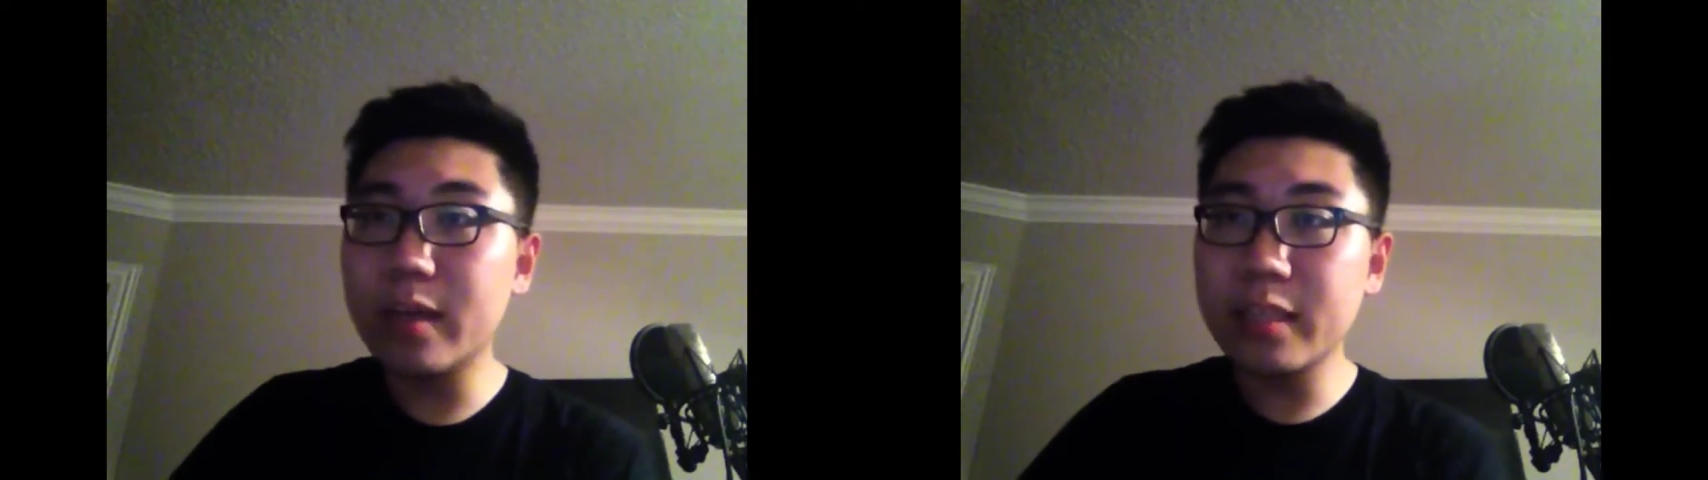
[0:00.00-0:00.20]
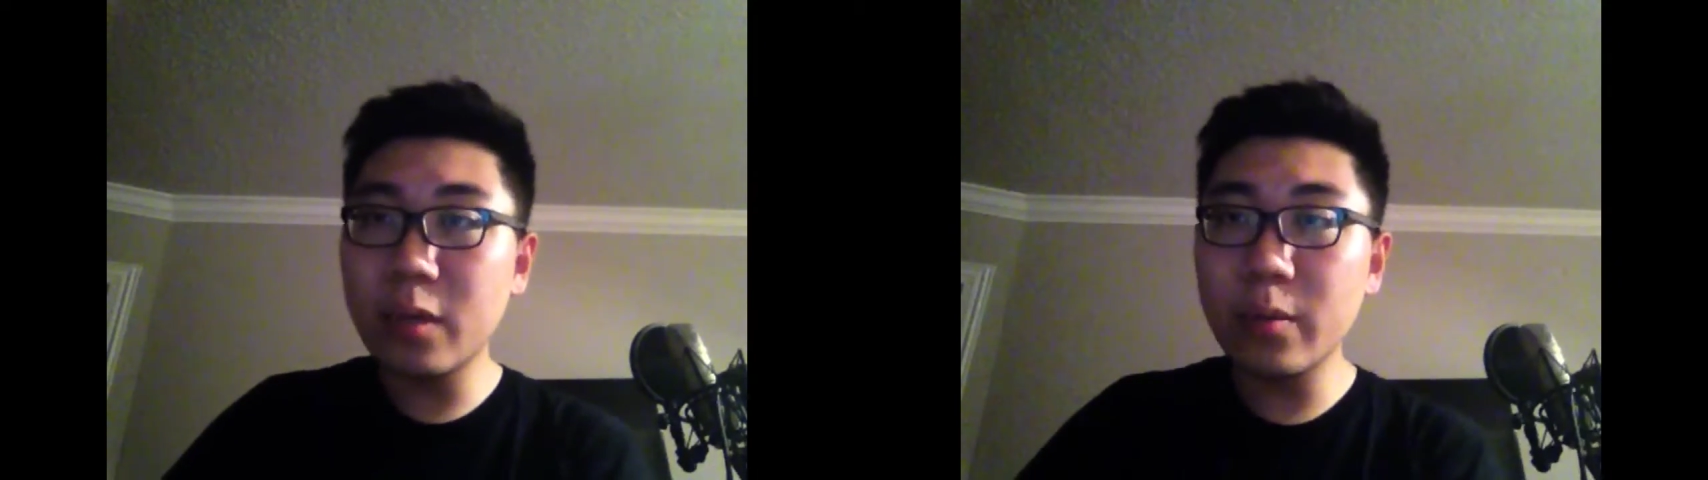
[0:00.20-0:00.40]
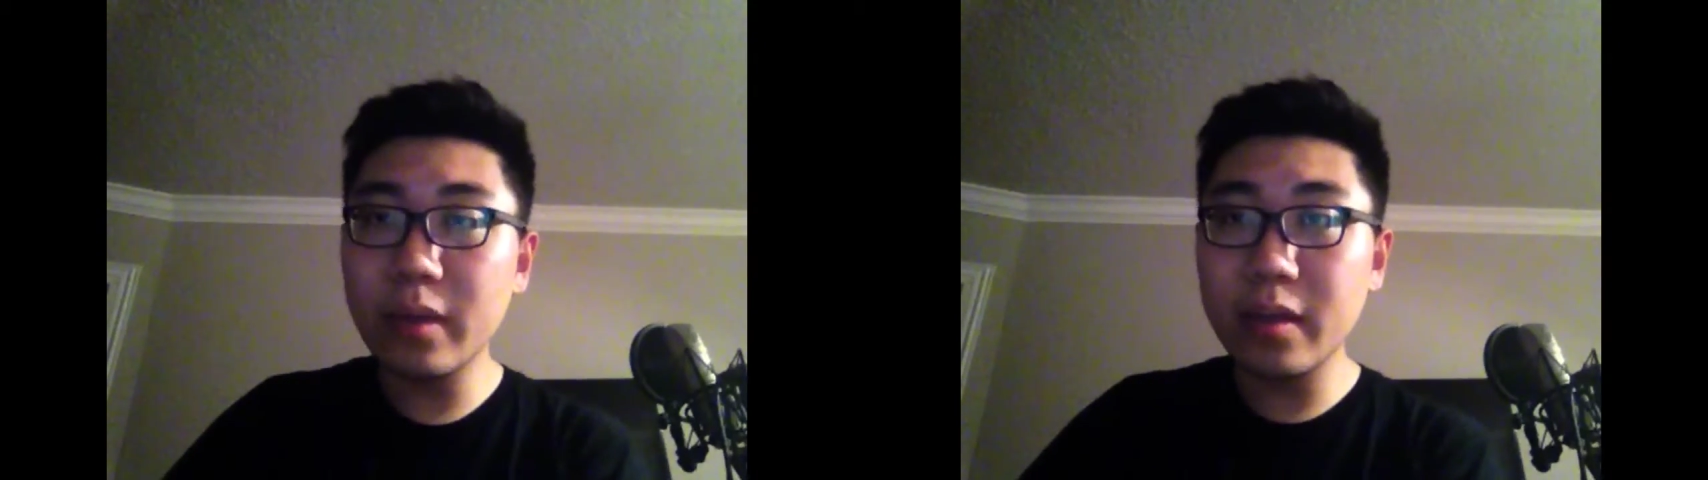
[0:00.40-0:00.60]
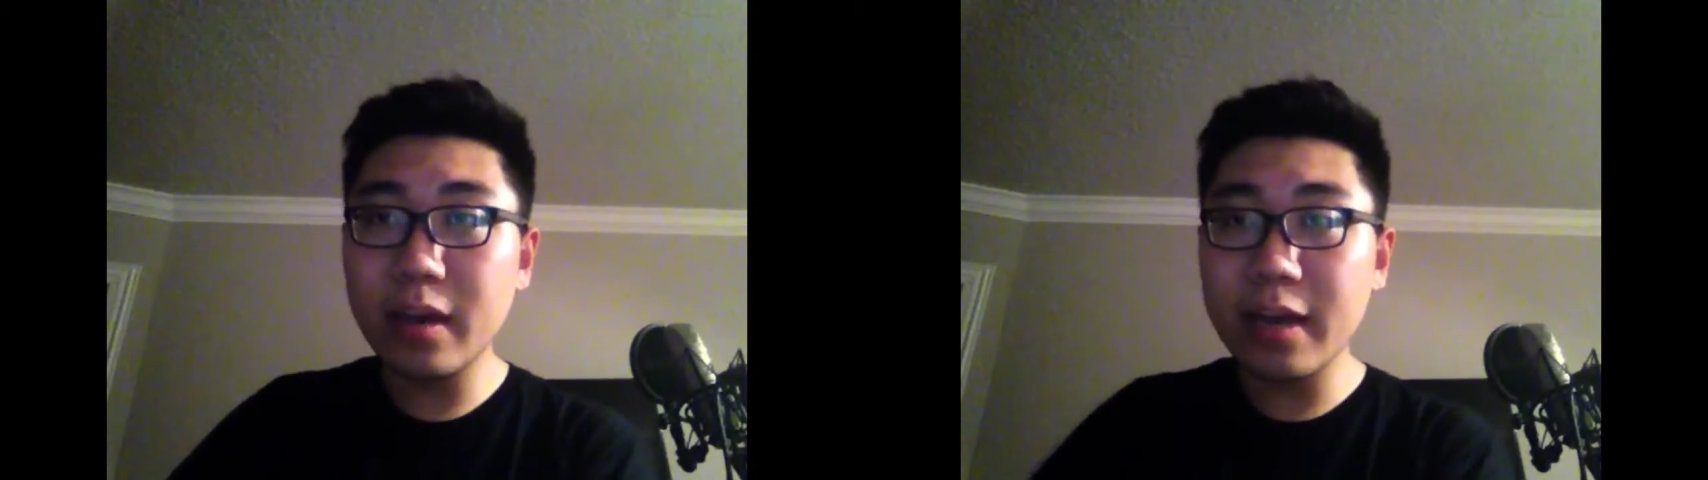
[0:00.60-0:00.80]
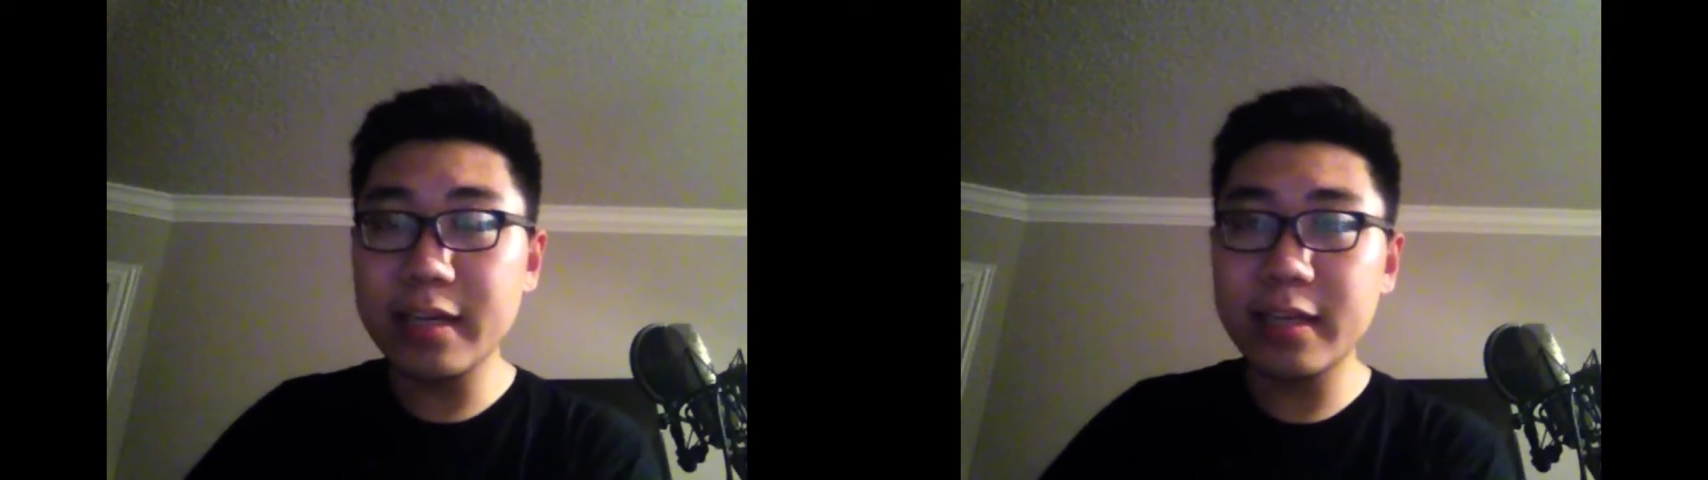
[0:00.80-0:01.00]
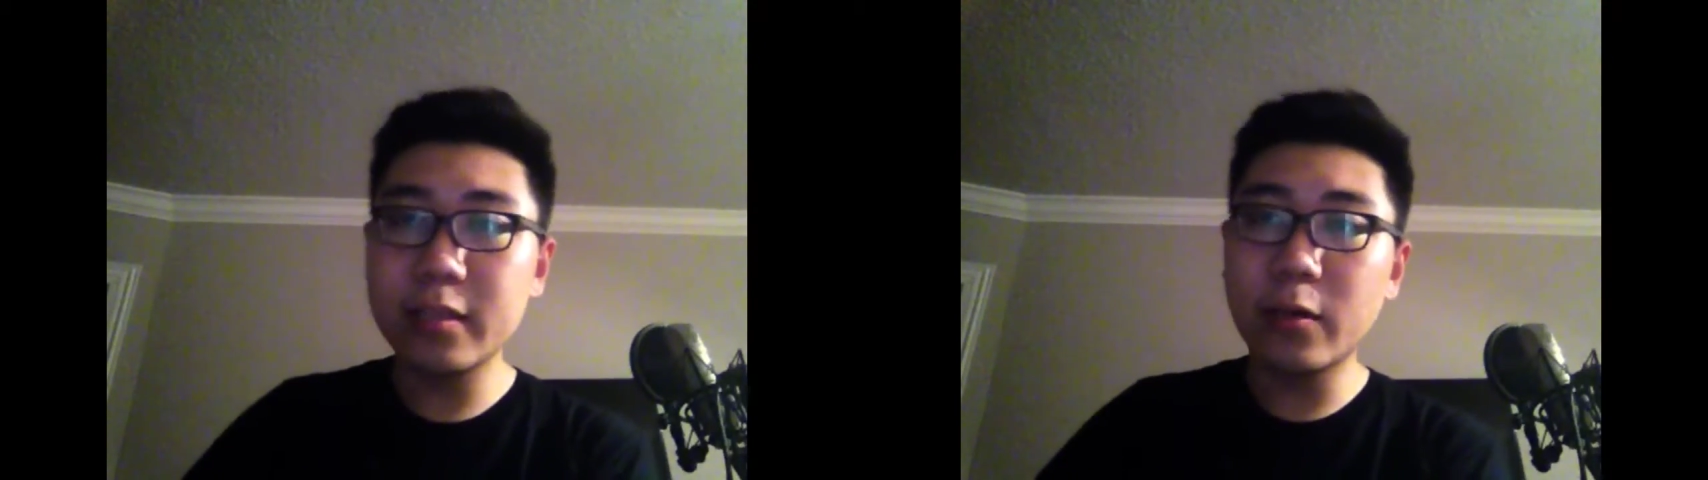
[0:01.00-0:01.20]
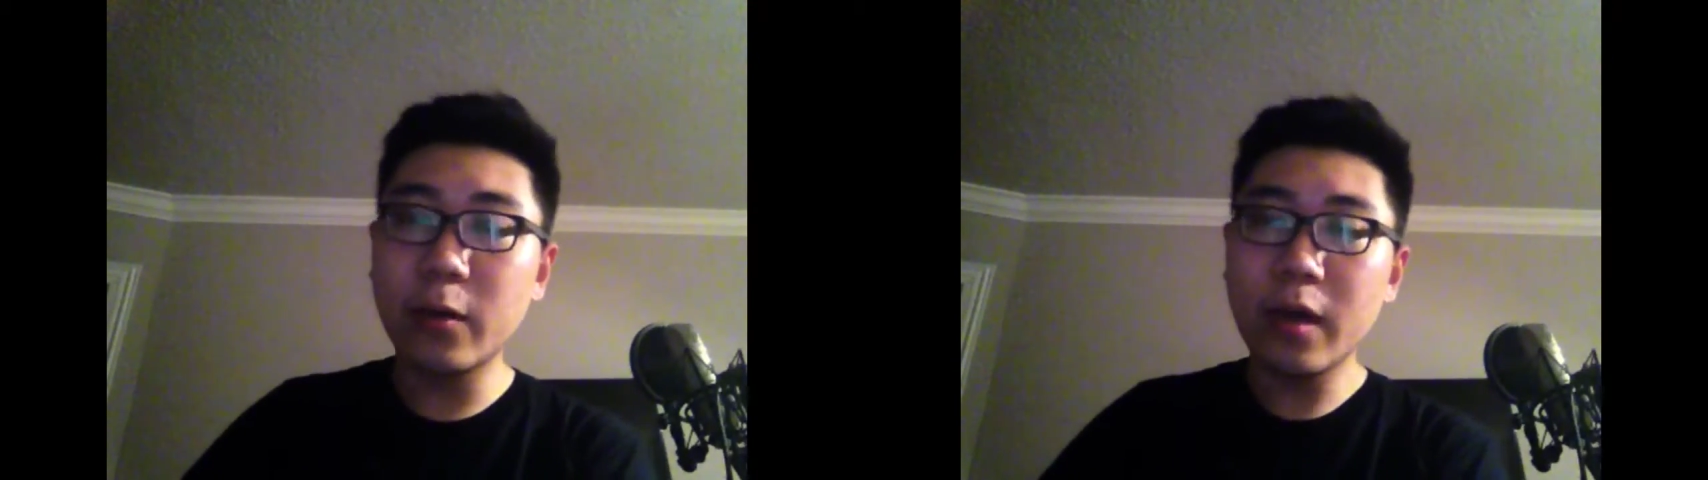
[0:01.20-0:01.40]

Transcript: Stun would be a good idea. So